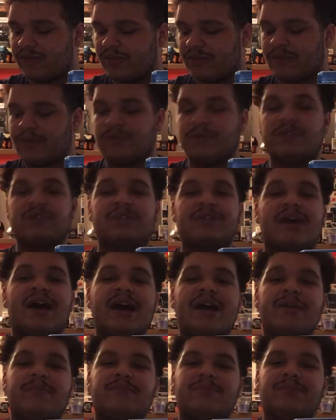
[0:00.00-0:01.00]
for the first
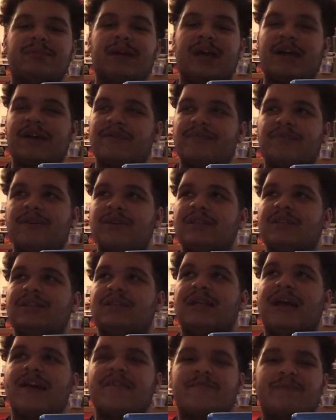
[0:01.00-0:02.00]
time, I fucking
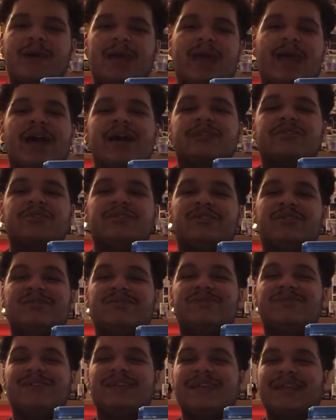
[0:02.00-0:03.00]
laughed my ass off.
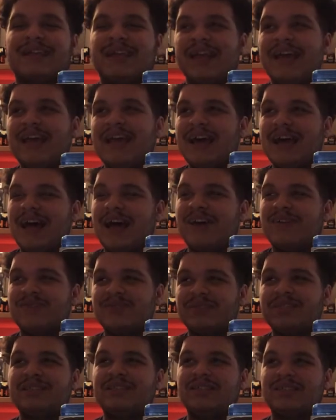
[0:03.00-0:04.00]
Like, I
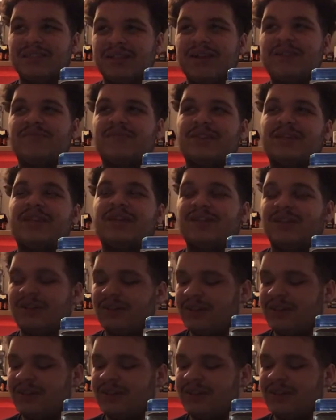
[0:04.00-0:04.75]
really loved it.